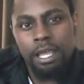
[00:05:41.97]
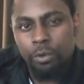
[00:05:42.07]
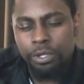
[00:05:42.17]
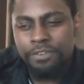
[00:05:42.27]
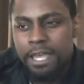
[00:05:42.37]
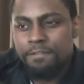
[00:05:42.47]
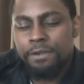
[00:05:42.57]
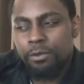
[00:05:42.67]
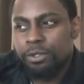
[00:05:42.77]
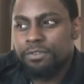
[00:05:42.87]
We've
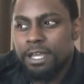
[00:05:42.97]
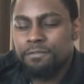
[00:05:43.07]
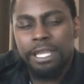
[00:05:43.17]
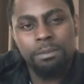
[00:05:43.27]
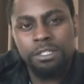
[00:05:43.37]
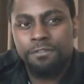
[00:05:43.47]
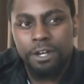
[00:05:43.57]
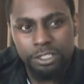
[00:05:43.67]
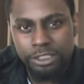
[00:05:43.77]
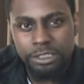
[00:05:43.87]
had family
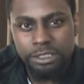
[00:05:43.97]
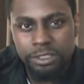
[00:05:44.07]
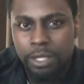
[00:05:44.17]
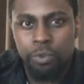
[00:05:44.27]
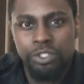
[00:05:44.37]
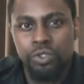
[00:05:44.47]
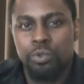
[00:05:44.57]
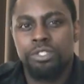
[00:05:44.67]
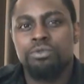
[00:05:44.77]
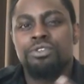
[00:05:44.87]
functions like we do
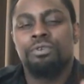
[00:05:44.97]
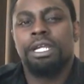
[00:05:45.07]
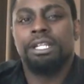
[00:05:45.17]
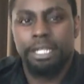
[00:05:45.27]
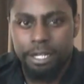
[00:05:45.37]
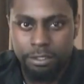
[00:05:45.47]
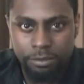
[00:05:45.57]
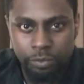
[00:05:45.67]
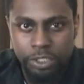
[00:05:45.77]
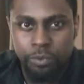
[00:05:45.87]
3 a year.
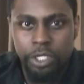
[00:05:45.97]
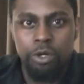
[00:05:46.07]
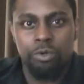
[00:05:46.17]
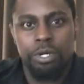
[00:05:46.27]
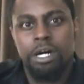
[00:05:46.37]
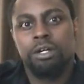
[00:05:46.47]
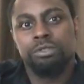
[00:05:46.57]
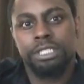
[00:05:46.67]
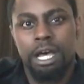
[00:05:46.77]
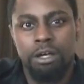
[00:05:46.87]
We go to an
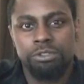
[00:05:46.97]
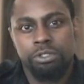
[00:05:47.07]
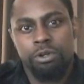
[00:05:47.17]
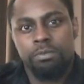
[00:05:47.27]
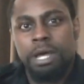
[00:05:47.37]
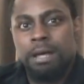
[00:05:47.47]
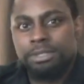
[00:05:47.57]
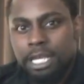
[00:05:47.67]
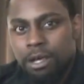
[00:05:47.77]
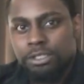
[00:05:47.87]
uncle's house, go to
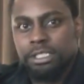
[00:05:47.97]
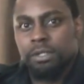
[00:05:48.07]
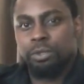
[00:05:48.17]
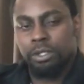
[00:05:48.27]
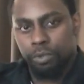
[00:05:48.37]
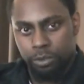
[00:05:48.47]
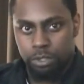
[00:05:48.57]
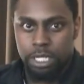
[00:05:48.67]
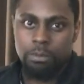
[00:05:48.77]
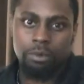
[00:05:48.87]
mom's house, and then we
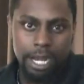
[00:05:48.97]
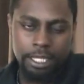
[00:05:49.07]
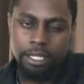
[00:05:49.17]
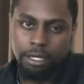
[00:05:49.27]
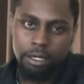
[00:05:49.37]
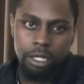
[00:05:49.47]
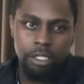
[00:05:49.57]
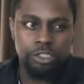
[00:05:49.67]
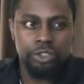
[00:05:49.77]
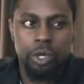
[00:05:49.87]
come right here.
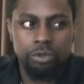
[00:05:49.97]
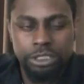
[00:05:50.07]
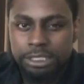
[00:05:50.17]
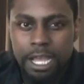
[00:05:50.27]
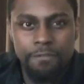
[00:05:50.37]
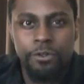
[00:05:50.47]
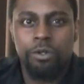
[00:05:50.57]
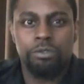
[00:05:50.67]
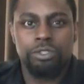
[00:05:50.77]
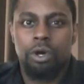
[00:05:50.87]
So she's got
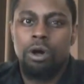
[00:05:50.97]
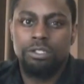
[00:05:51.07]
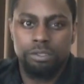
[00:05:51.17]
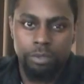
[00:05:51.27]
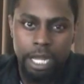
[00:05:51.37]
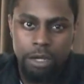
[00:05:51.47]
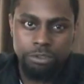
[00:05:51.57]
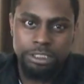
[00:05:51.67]
photos all throughout.